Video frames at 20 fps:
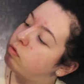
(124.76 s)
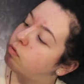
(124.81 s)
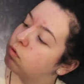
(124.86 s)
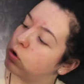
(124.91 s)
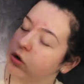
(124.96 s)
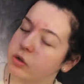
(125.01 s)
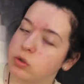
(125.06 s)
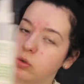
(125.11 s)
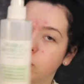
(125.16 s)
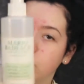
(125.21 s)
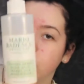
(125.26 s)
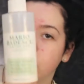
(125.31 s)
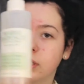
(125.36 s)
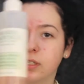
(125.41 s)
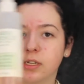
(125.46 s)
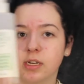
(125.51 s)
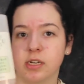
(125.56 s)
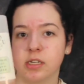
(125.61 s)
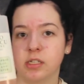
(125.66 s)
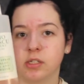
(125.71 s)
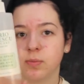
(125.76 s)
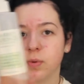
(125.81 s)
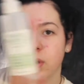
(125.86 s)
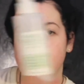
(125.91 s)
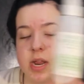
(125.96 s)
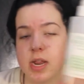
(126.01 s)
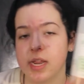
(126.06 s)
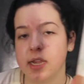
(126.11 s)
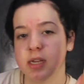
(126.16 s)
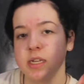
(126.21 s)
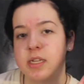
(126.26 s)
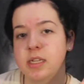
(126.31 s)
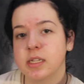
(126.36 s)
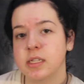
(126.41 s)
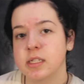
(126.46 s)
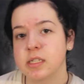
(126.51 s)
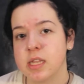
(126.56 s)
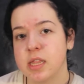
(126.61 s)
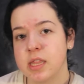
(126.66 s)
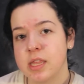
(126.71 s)
Rose Water setting spray
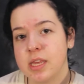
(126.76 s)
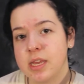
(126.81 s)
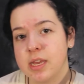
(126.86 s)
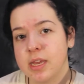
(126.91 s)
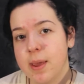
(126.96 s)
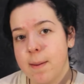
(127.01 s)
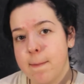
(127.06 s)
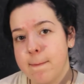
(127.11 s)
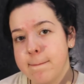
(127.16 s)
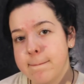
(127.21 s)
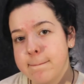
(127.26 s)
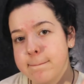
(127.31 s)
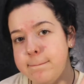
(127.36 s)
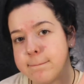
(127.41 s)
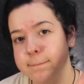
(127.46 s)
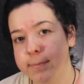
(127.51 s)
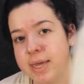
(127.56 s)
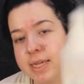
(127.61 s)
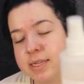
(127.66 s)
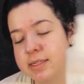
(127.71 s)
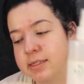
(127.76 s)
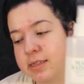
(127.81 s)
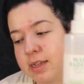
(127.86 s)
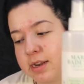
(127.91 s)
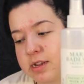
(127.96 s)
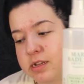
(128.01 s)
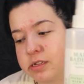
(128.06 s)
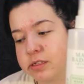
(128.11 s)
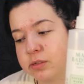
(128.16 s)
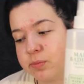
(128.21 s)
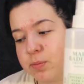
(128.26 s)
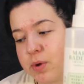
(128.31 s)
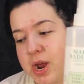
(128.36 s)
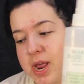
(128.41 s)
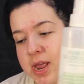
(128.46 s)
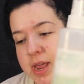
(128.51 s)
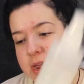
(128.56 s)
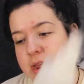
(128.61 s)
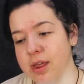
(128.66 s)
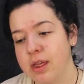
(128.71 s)
is the best setting
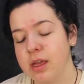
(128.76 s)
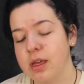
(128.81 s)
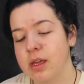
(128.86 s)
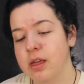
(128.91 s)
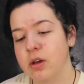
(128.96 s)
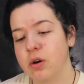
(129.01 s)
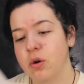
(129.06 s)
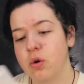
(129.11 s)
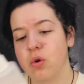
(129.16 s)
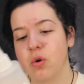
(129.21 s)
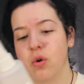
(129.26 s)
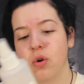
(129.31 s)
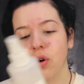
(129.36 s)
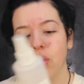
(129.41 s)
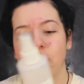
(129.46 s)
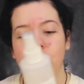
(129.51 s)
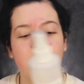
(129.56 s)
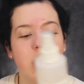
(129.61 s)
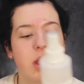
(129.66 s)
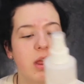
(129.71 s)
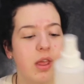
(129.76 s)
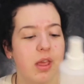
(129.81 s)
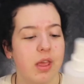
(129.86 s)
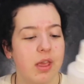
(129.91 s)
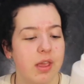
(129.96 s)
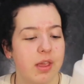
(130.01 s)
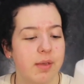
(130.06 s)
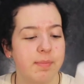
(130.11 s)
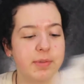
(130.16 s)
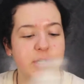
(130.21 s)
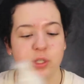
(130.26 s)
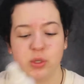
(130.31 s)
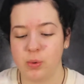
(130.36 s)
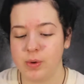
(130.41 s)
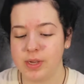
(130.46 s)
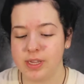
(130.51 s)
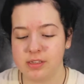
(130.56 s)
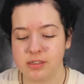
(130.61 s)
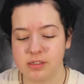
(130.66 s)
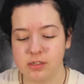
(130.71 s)
spray, or in
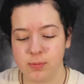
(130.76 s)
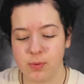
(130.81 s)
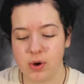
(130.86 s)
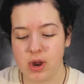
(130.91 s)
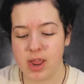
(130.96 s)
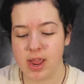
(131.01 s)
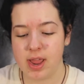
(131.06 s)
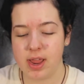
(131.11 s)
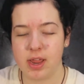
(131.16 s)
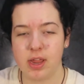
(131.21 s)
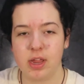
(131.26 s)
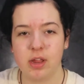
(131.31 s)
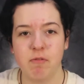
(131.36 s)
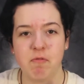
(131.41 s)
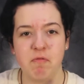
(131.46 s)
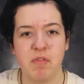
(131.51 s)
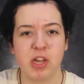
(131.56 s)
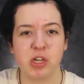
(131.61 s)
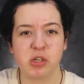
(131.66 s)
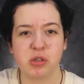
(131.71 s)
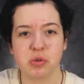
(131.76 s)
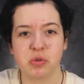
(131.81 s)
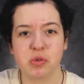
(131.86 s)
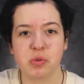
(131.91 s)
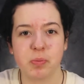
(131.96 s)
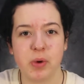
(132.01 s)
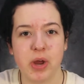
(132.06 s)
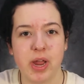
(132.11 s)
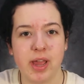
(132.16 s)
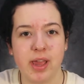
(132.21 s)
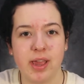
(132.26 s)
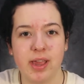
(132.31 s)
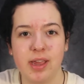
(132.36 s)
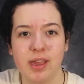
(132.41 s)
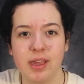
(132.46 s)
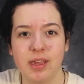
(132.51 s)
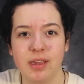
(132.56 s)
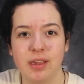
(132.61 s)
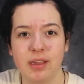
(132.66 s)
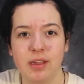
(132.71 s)
between spray, facial
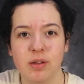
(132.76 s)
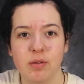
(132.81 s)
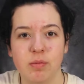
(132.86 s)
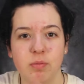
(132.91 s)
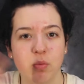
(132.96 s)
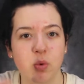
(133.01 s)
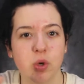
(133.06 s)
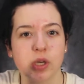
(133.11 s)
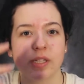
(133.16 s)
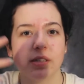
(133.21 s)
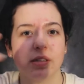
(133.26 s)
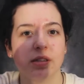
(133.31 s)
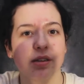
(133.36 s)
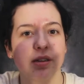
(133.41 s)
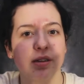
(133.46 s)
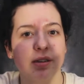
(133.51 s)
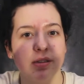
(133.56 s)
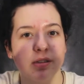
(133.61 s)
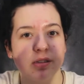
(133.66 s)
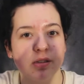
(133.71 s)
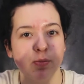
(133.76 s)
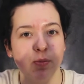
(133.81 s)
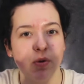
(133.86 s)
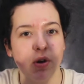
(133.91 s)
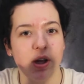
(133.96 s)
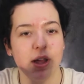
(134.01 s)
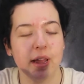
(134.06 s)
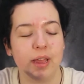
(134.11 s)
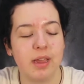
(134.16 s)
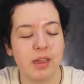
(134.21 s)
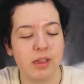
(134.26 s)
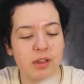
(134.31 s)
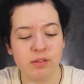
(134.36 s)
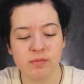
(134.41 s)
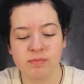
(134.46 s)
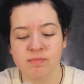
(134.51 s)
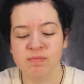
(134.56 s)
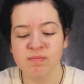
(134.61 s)
spray, moistening spray.